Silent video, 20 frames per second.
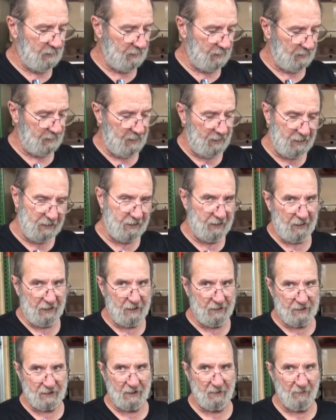And I
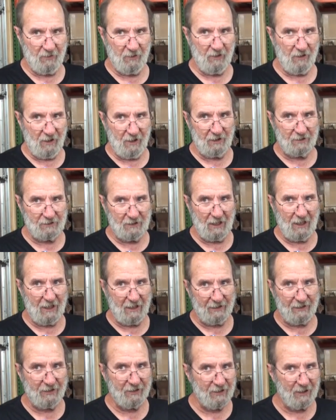guarantee you somewhere along the
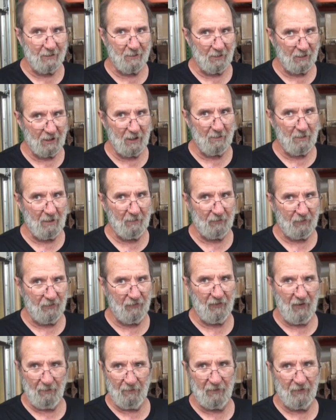line, you're gonna come up with
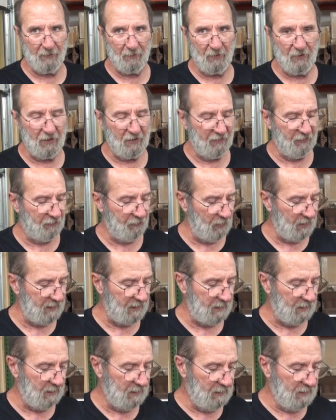something that's pretty
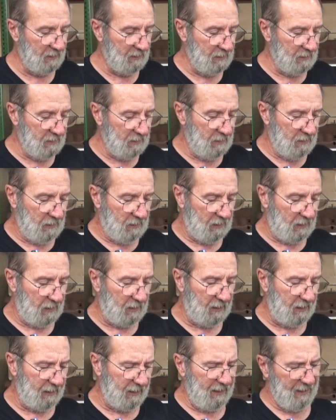sweet.
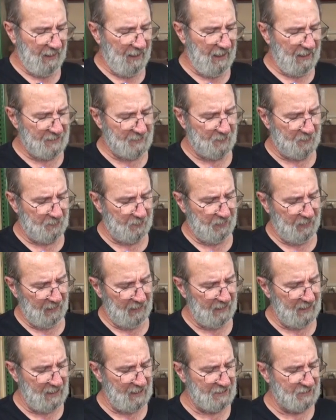And that's,
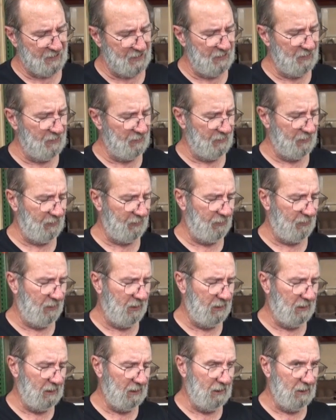and that's due to,
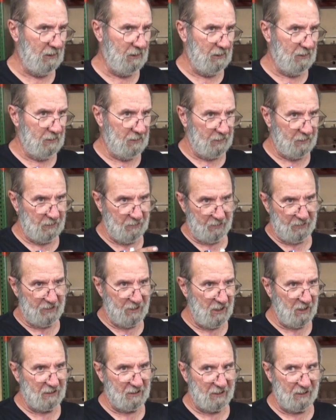you know, we
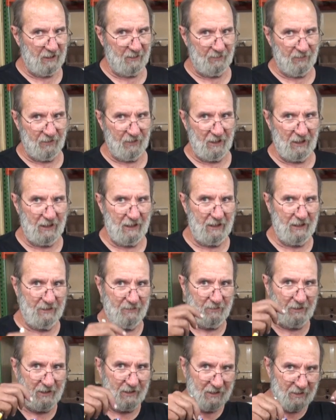chucked it up in the lathe.
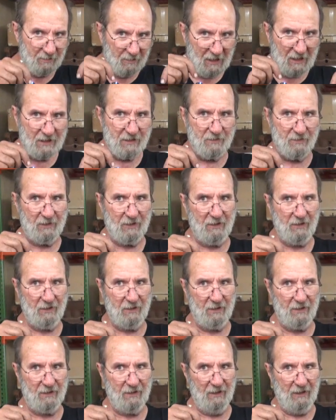We did the best we
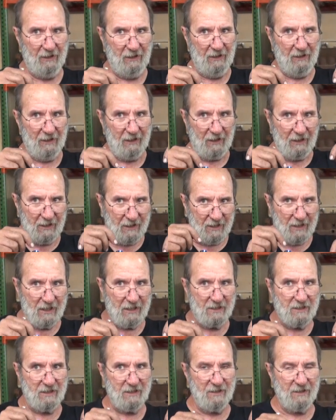could
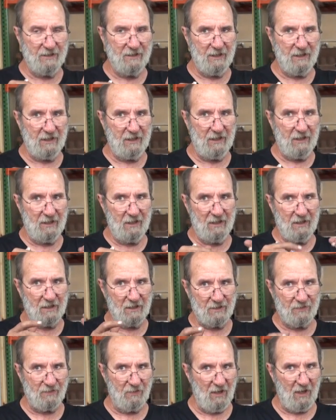indexing the thing in.
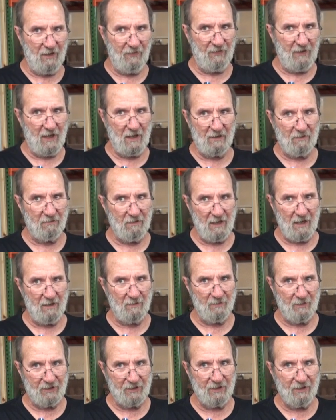It's rough out
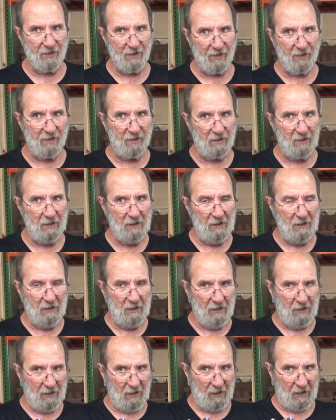around material.
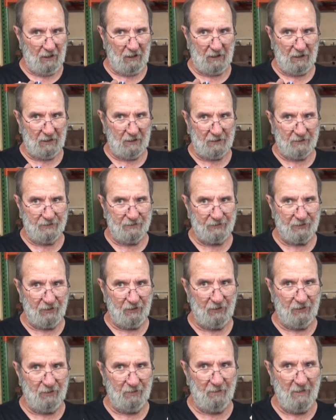Uh,
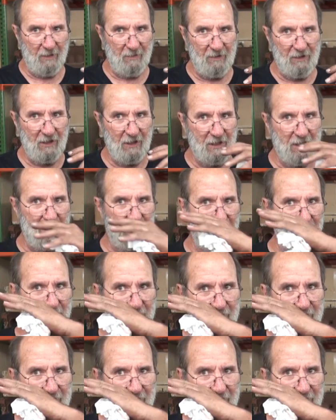so maybe you cut